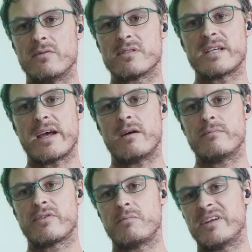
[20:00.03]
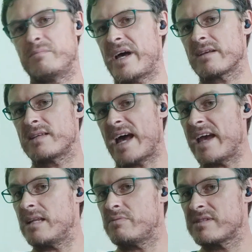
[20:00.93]
would say I'm probably back to
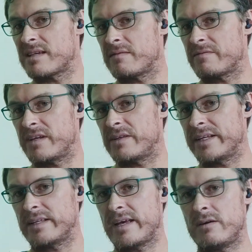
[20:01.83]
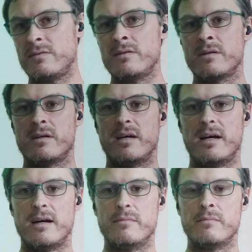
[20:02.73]
80% feeling now,
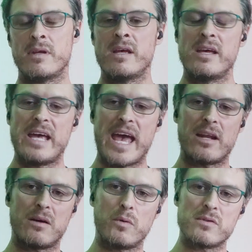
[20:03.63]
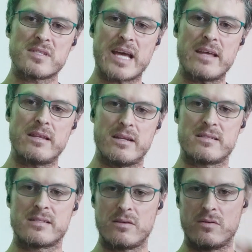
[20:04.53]
and I will say that
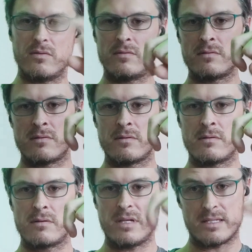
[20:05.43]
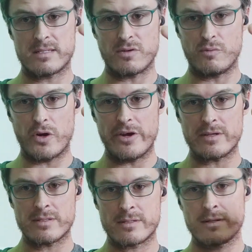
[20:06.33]
it still
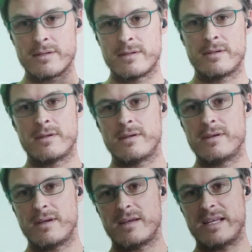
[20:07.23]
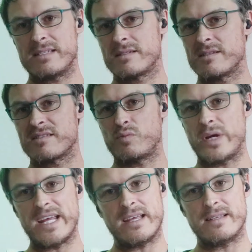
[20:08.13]
works. It's just
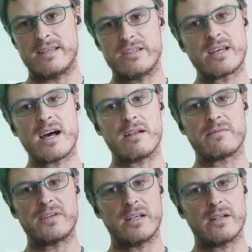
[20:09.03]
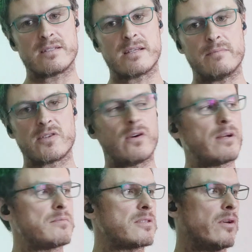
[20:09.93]
weird that you can't feel it
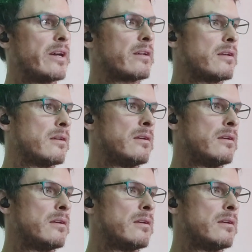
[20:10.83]
sometimes, like